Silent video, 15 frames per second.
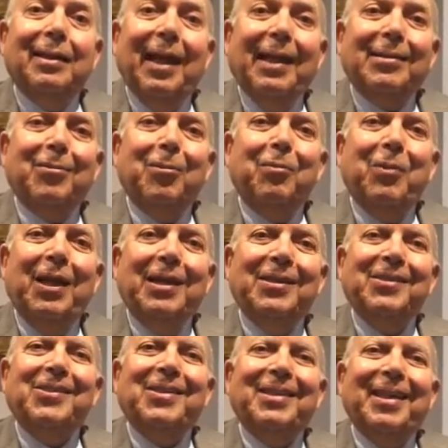That
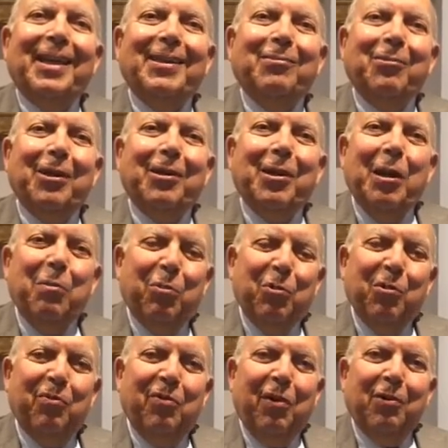means that we'll
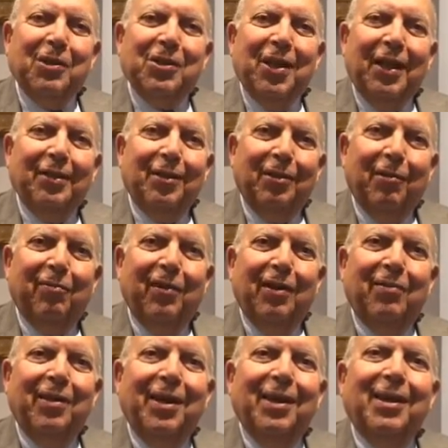improve our standard of
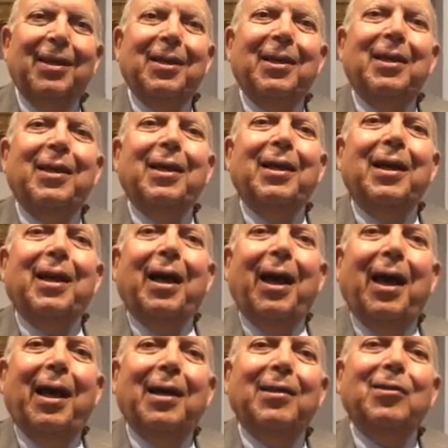living,
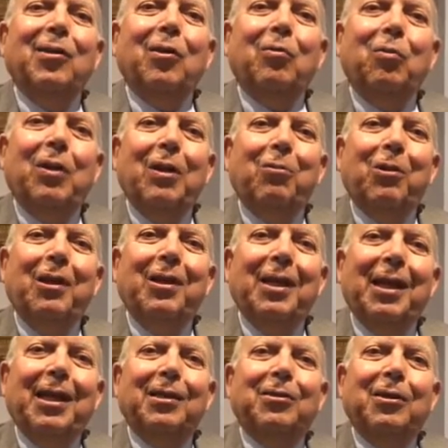and we will
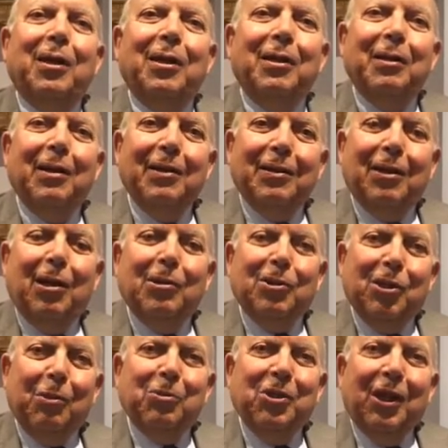
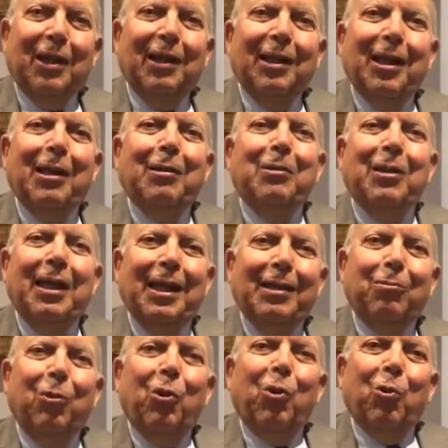subsequently
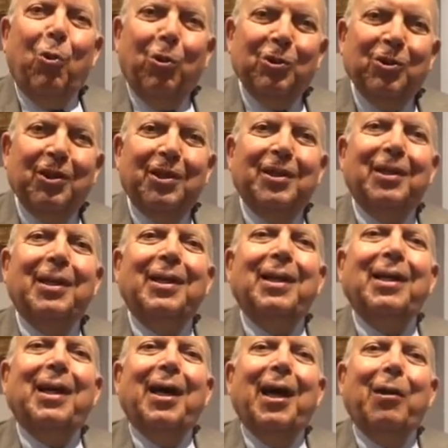need more water.
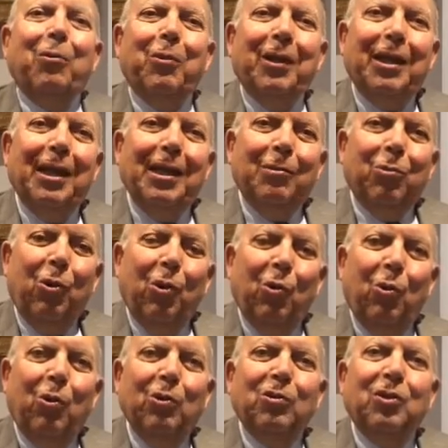And we need more
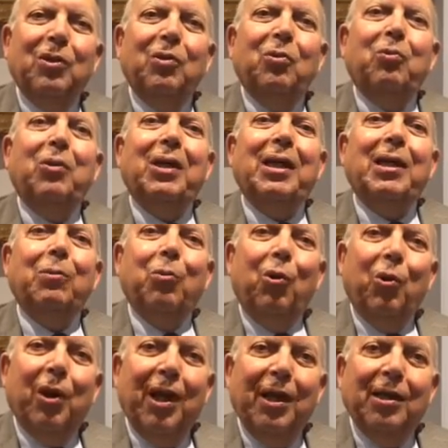water, we need
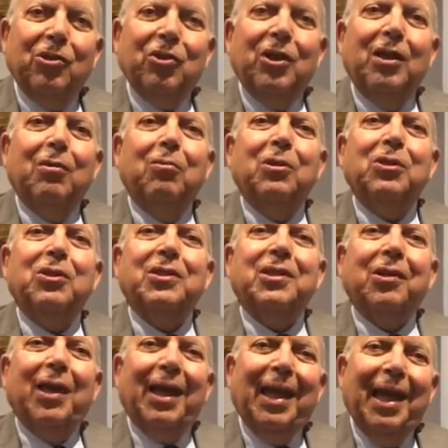more energy, which
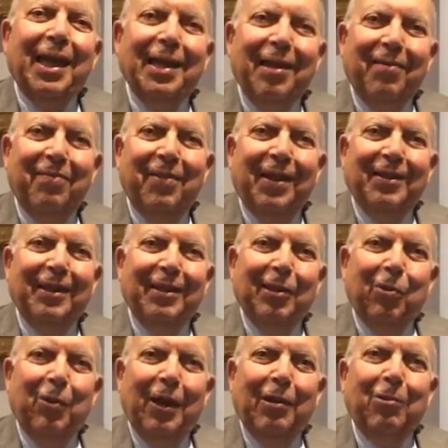is again affecting
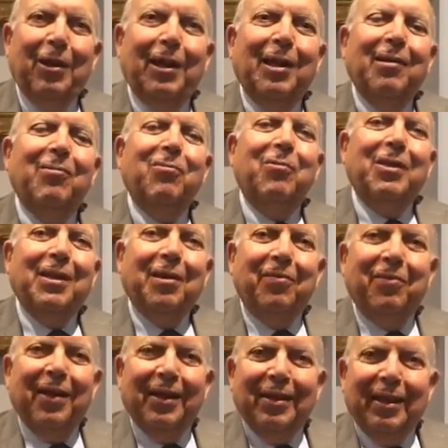the way we live, with
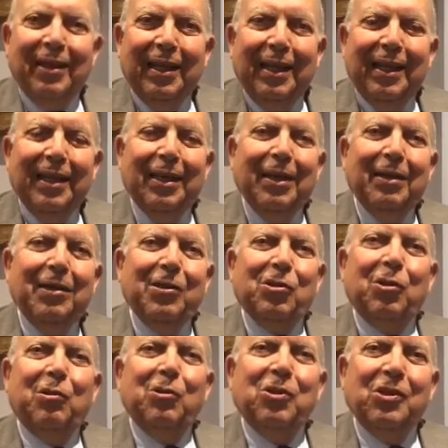affecting the
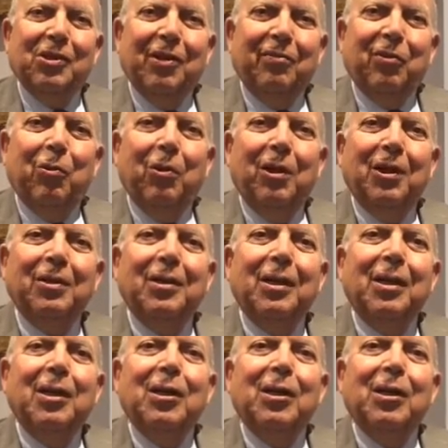resources of the world.